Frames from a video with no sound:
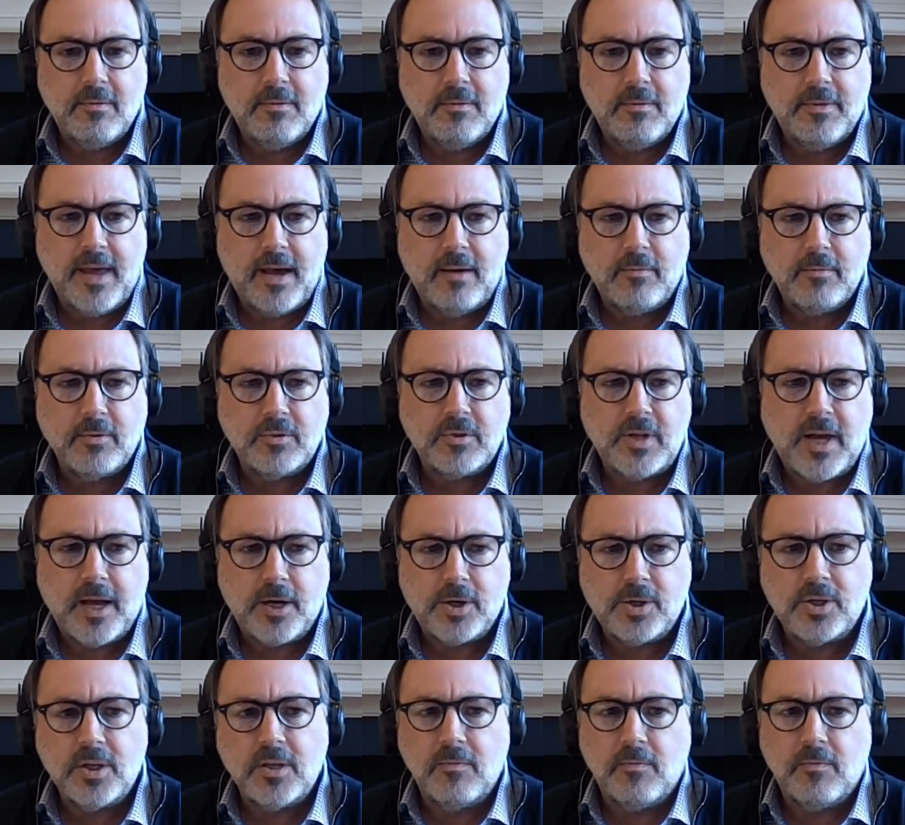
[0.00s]
that was
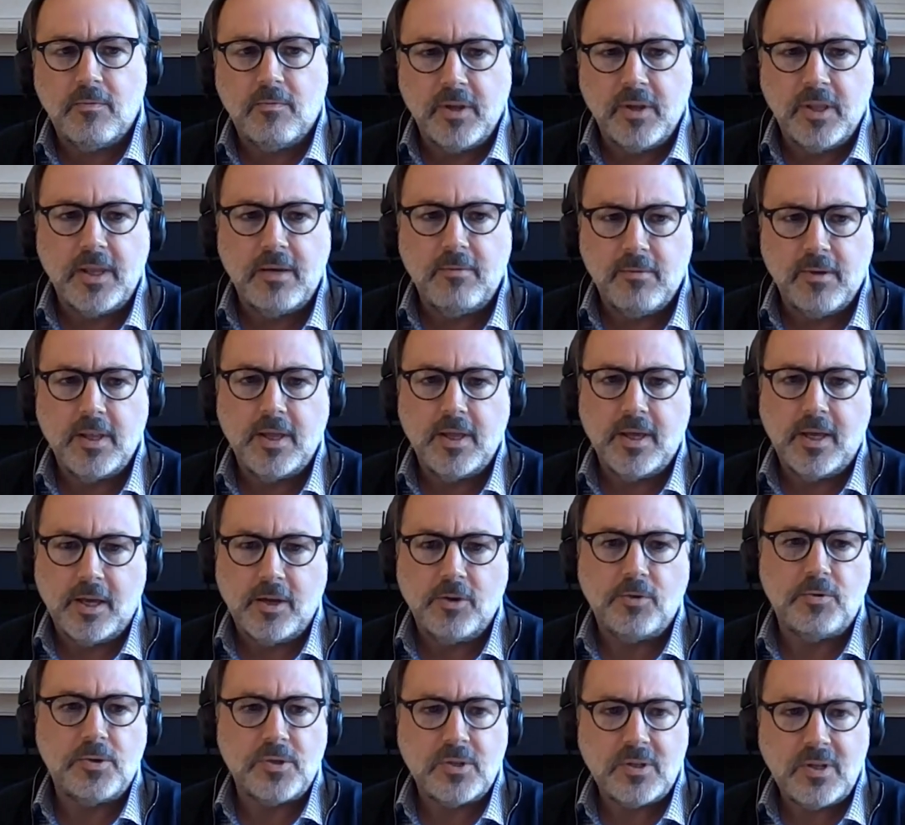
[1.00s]
actually really really
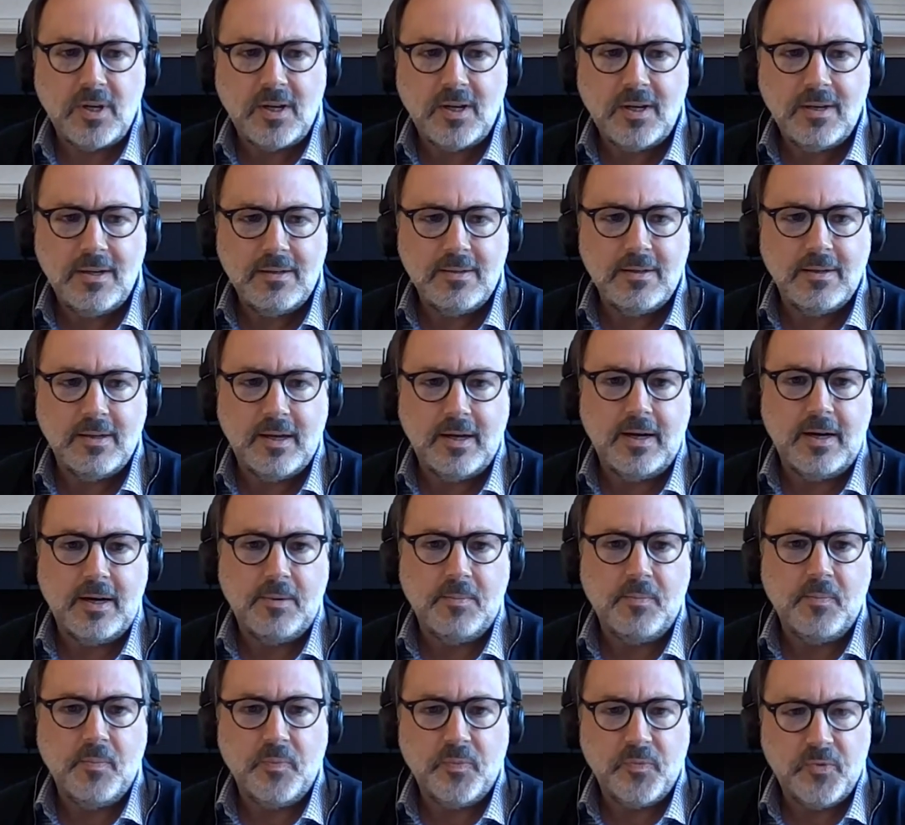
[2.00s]
interesting
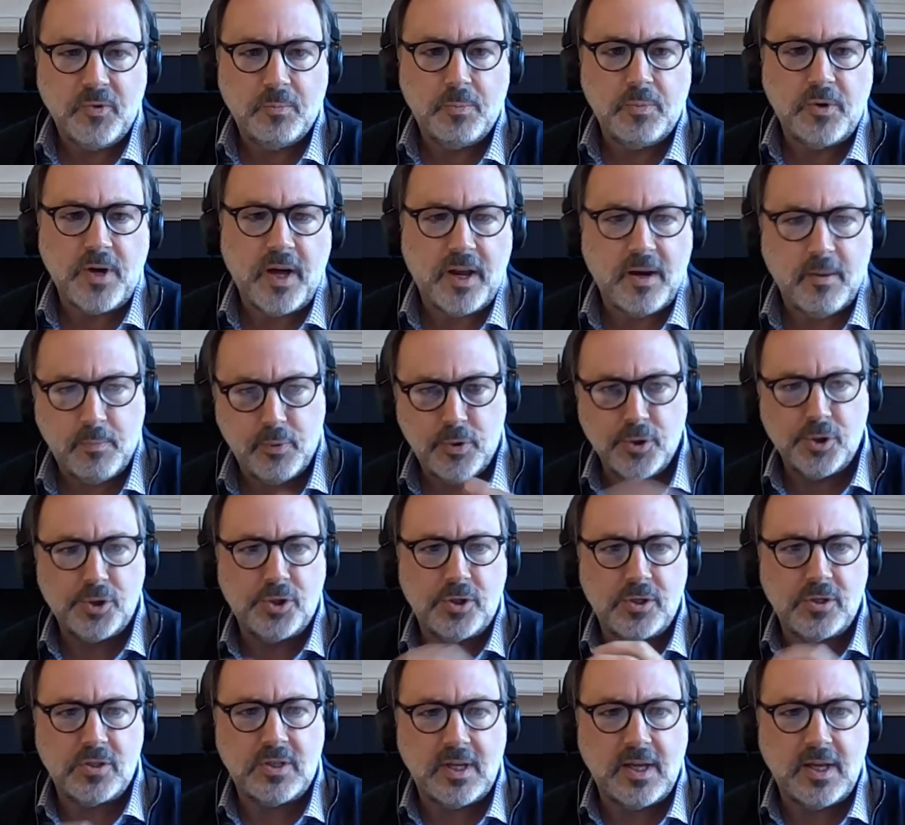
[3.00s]
um, to kind of
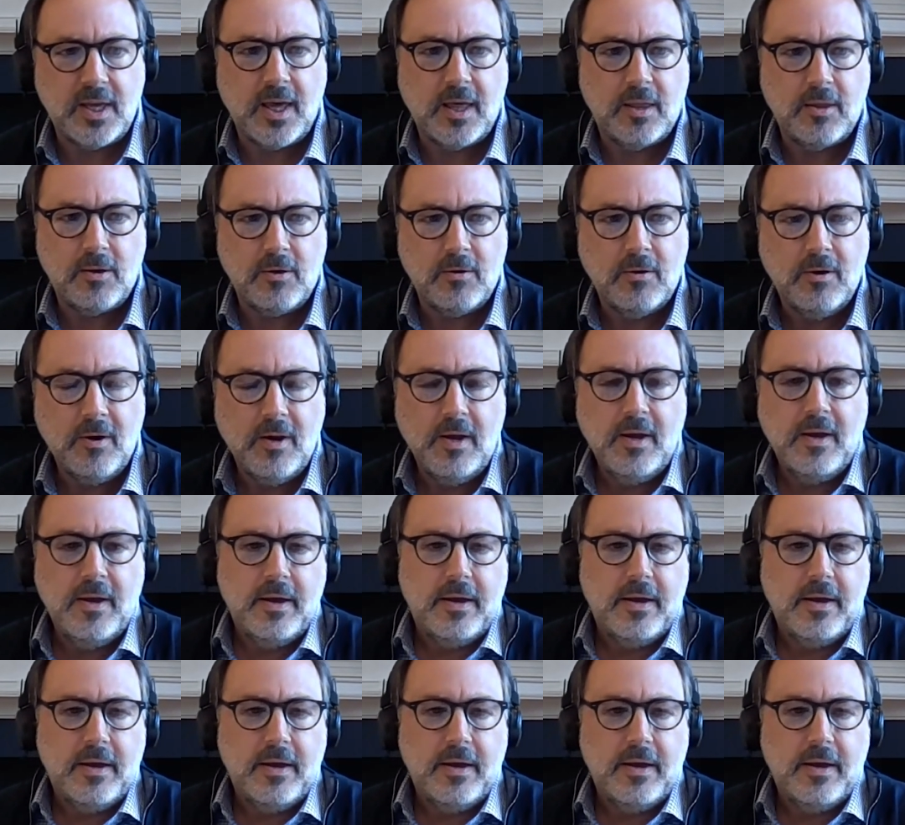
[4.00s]
push us together,